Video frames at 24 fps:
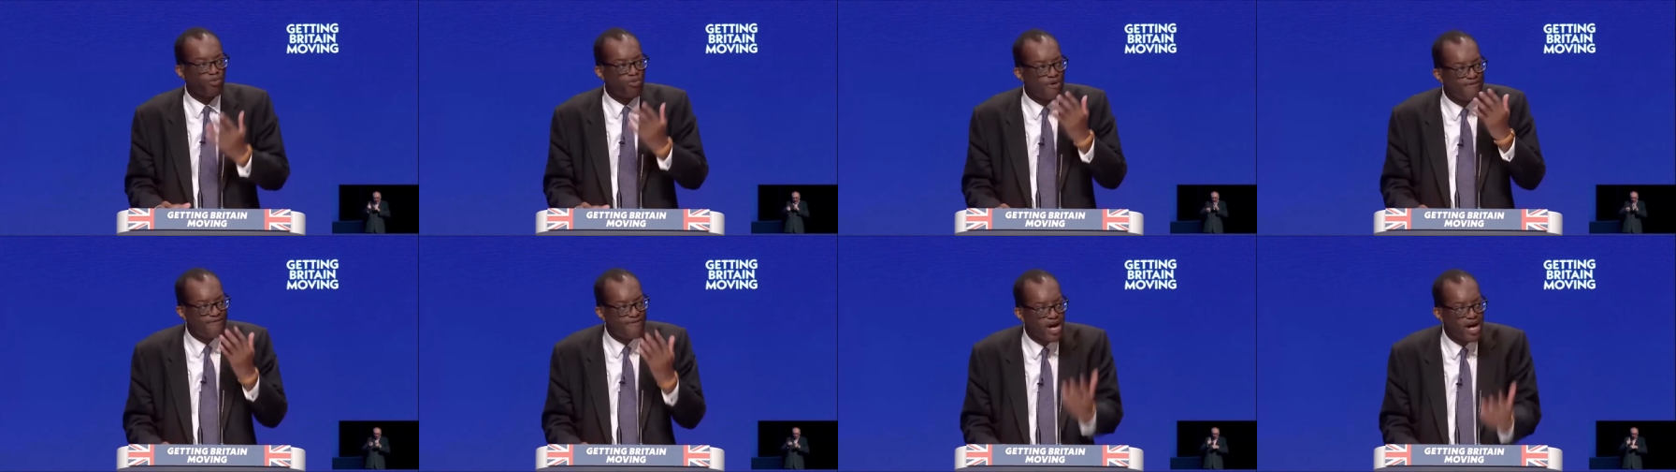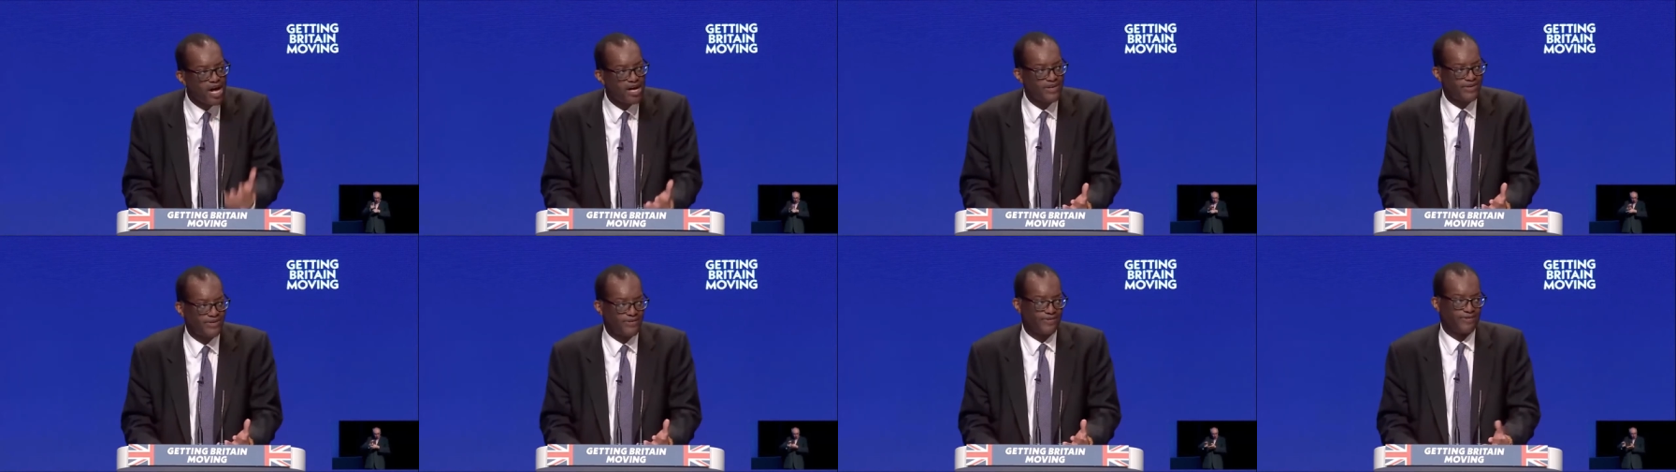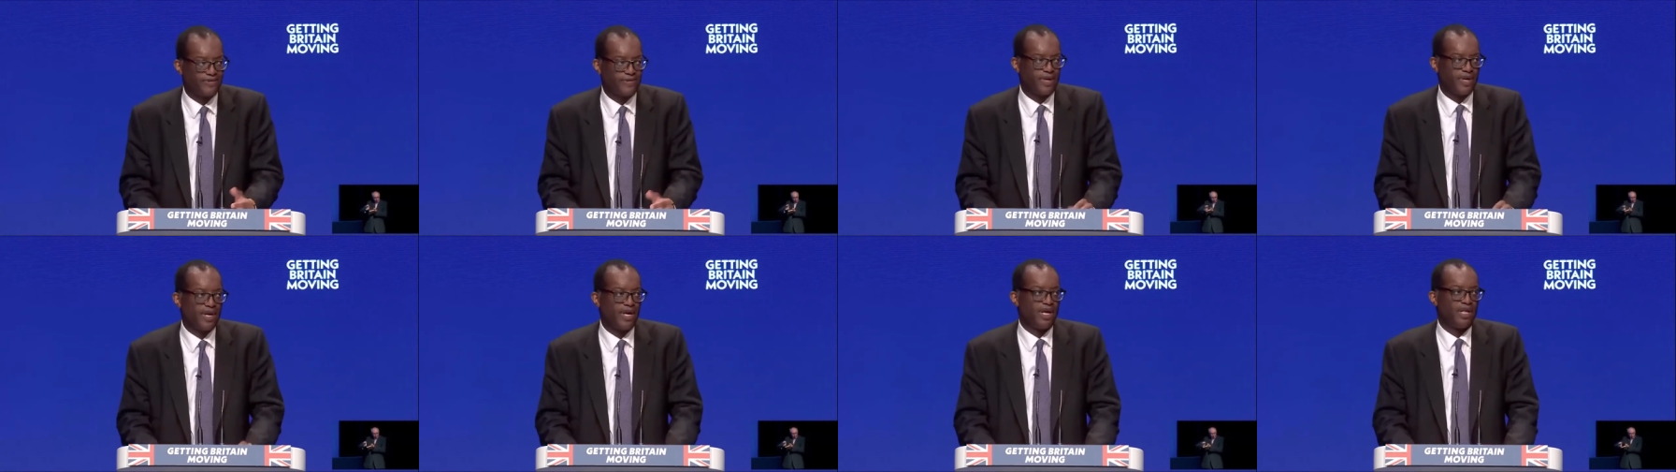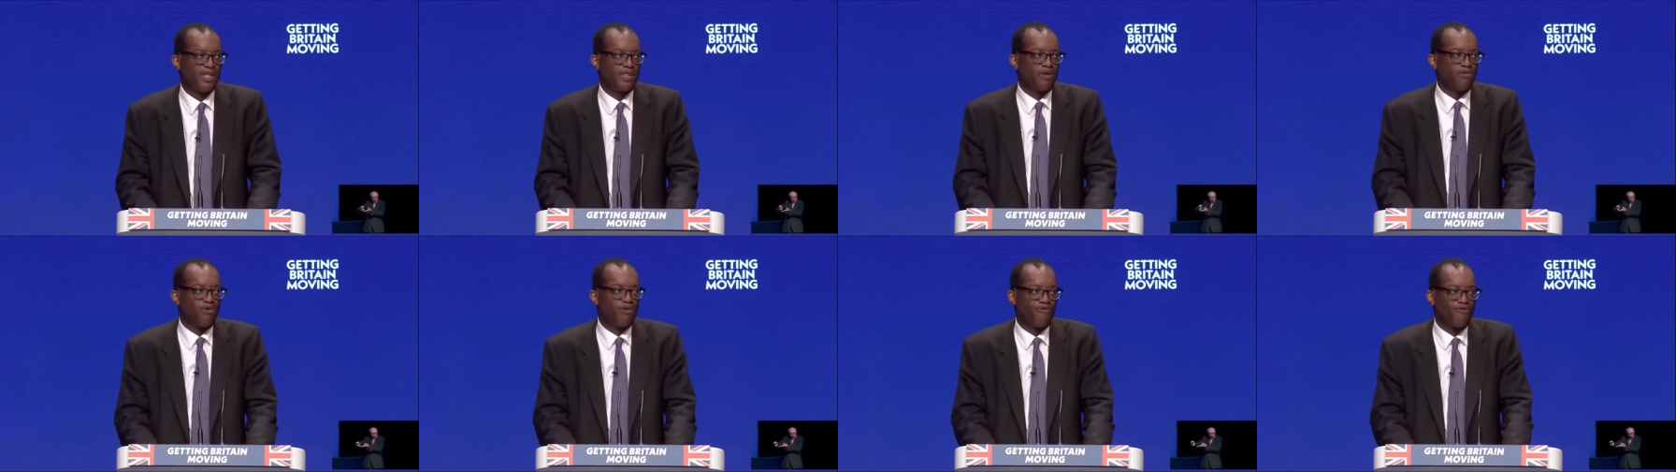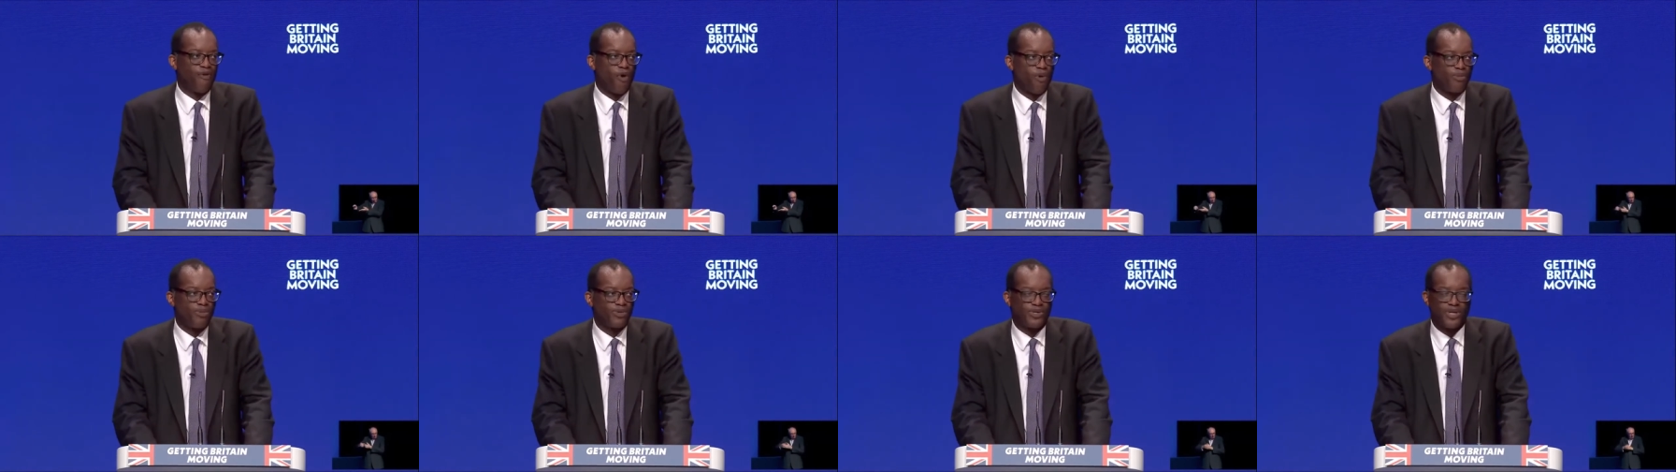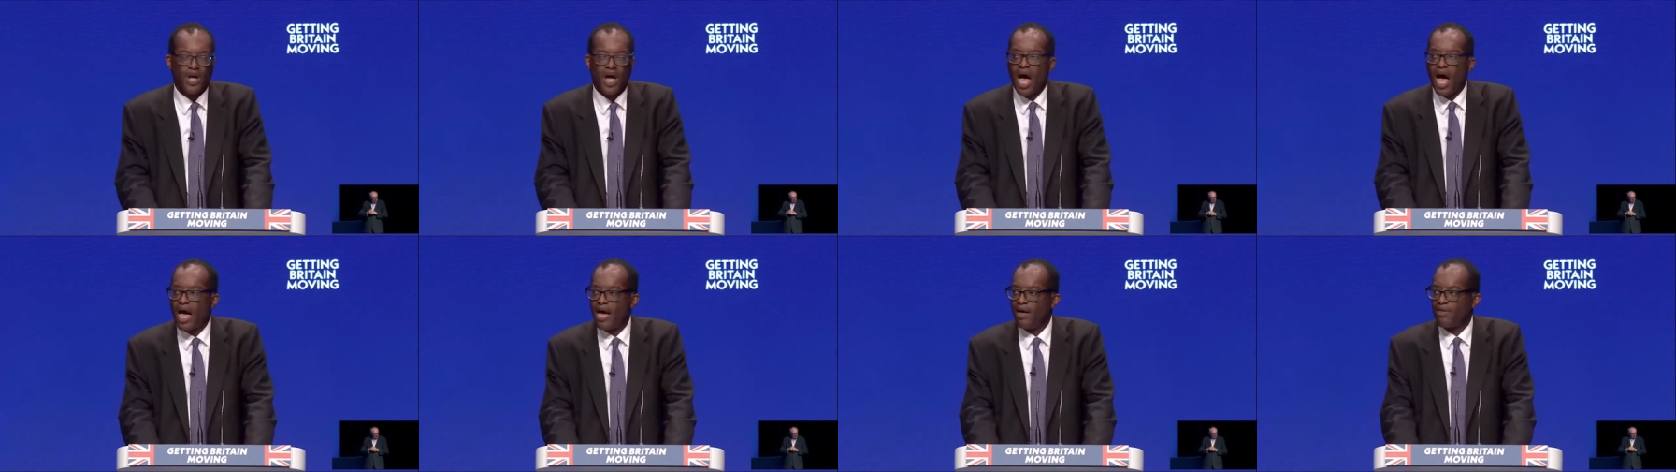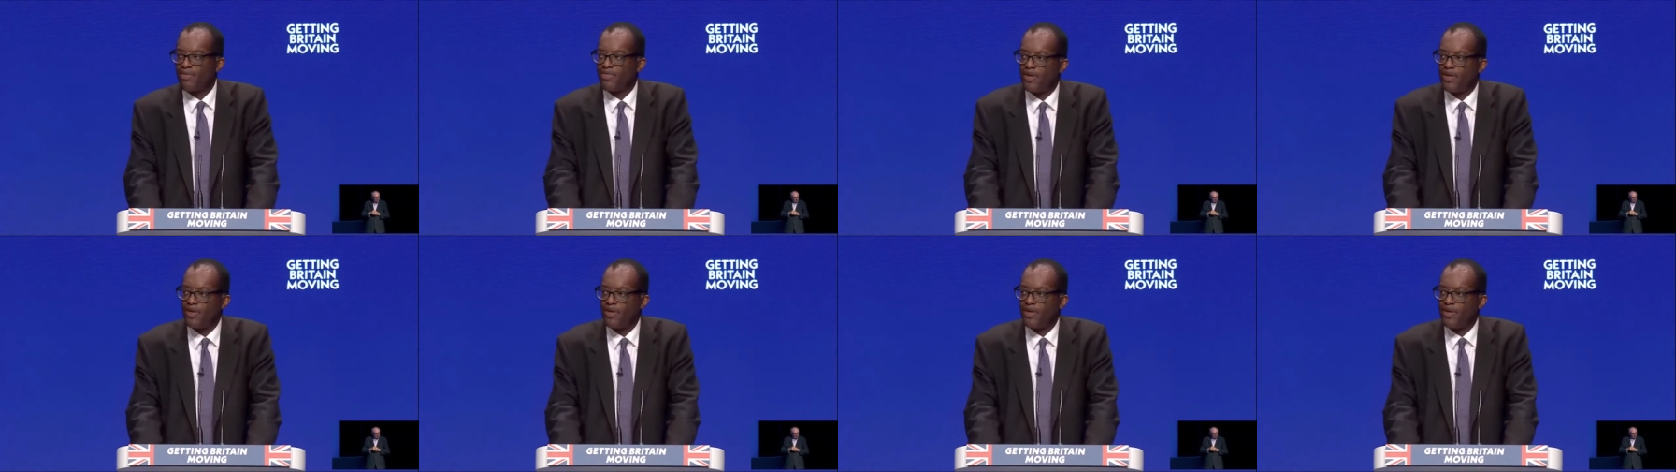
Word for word: reverse the reforms to I R